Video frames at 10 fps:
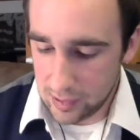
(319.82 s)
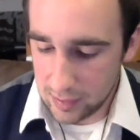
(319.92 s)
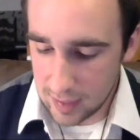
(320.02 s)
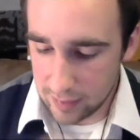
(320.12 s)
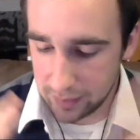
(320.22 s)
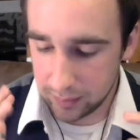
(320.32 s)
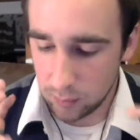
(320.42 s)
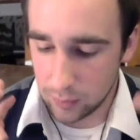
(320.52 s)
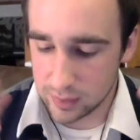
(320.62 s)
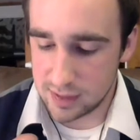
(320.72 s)
And then,
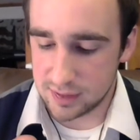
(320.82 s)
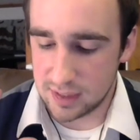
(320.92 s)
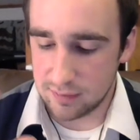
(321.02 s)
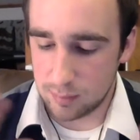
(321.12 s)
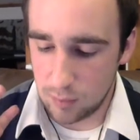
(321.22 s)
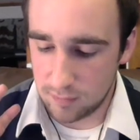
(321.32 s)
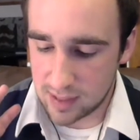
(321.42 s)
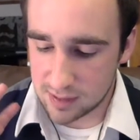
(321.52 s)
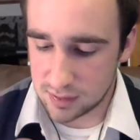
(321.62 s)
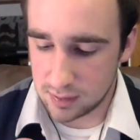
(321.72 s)
when she is given a move
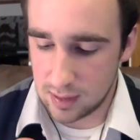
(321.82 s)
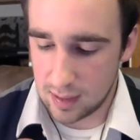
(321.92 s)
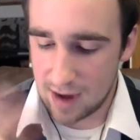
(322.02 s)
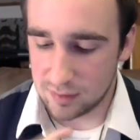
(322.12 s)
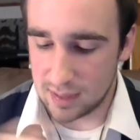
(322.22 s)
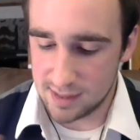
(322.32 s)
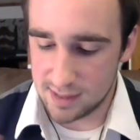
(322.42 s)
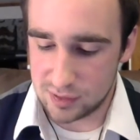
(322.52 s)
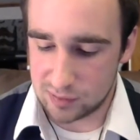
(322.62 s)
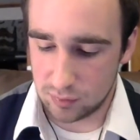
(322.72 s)
action, after
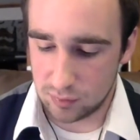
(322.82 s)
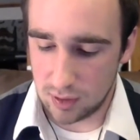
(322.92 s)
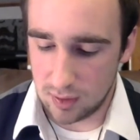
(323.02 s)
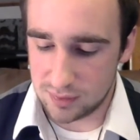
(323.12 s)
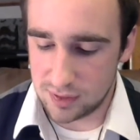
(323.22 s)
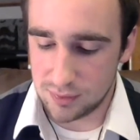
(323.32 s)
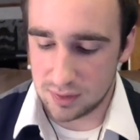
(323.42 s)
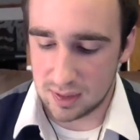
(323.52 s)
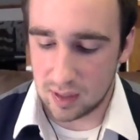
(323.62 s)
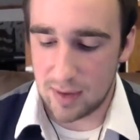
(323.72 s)
action resolve, she
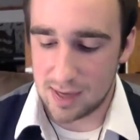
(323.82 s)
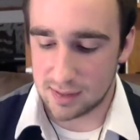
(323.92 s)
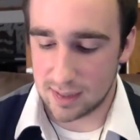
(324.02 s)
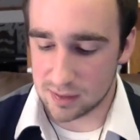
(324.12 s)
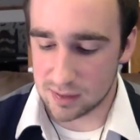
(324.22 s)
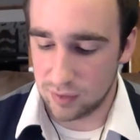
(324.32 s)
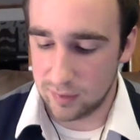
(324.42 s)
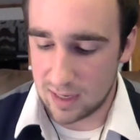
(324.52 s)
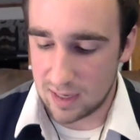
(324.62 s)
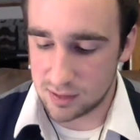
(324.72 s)
uses Incapacitate as a
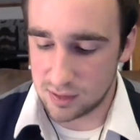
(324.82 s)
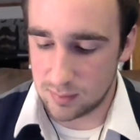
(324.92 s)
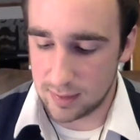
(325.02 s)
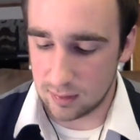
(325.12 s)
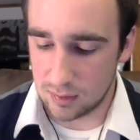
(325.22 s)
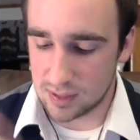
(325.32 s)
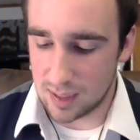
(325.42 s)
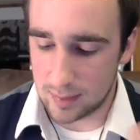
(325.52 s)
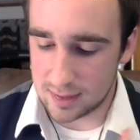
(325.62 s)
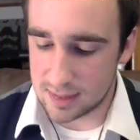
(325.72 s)
freer action to make close
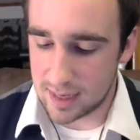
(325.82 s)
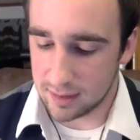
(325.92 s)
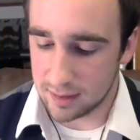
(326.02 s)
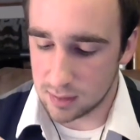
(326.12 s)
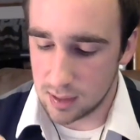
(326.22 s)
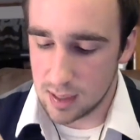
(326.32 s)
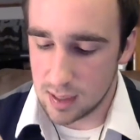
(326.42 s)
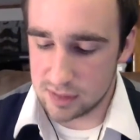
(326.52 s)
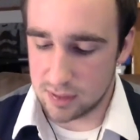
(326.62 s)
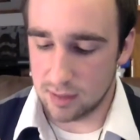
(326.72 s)
combat attacks.
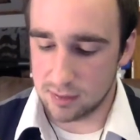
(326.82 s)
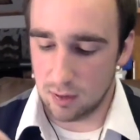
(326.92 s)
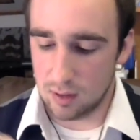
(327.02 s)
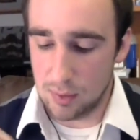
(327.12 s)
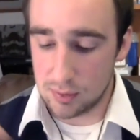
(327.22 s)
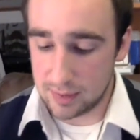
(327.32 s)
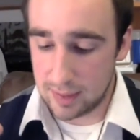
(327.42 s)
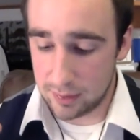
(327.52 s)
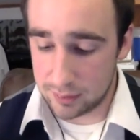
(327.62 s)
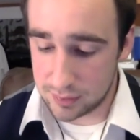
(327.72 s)
She targets all opposing
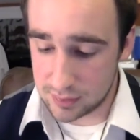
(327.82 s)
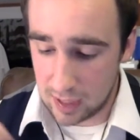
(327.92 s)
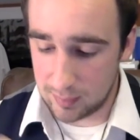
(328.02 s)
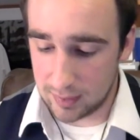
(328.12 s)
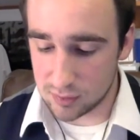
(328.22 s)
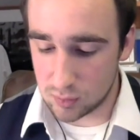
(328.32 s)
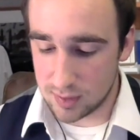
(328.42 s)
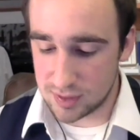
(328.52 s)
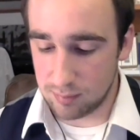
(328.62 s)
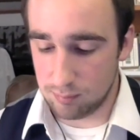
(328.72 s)
characters occupying a
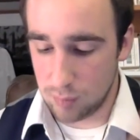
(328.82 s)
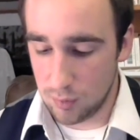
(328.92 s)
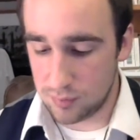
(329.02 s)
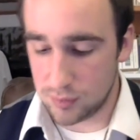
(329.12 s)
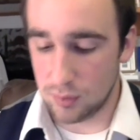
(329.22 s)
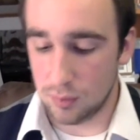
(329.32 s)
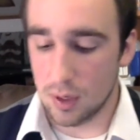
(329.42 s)
square she moved through